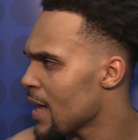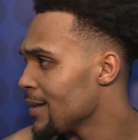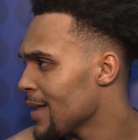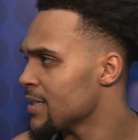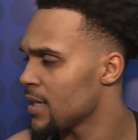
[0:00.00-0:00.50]

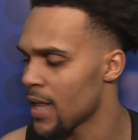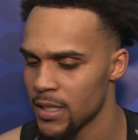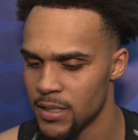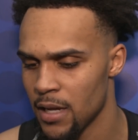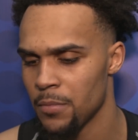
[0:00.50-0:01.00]
not to that
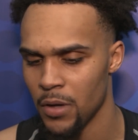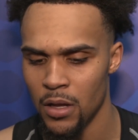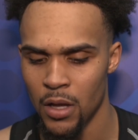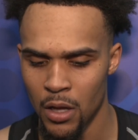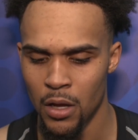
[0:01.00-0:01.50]
extent,
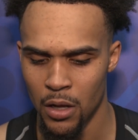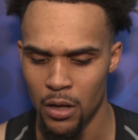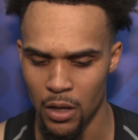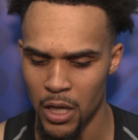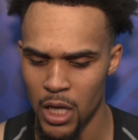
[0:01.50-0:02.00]
but
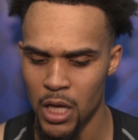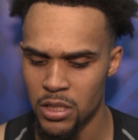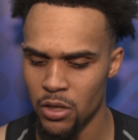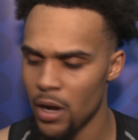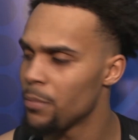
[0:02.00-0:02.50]

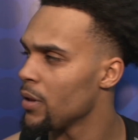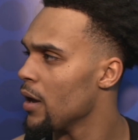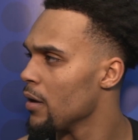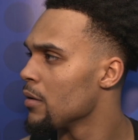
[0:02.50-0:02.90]
he's a great player.